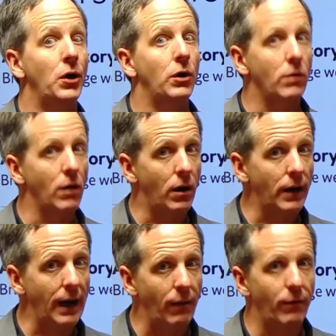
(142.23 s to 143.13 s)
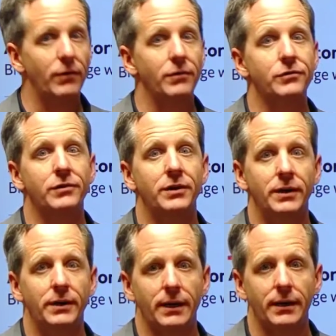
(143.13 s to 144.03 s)
long hours,
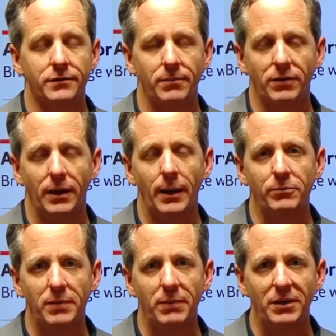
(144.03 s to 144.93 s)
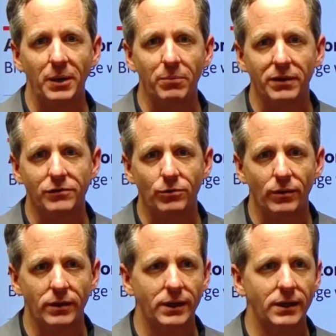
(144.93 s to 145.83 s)
sometimes maybe unpleasant
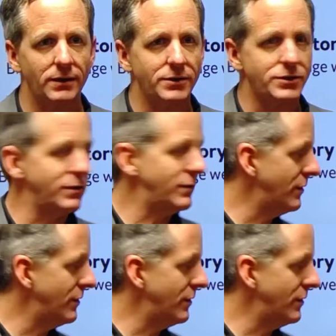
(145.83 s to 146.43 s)
working conditions.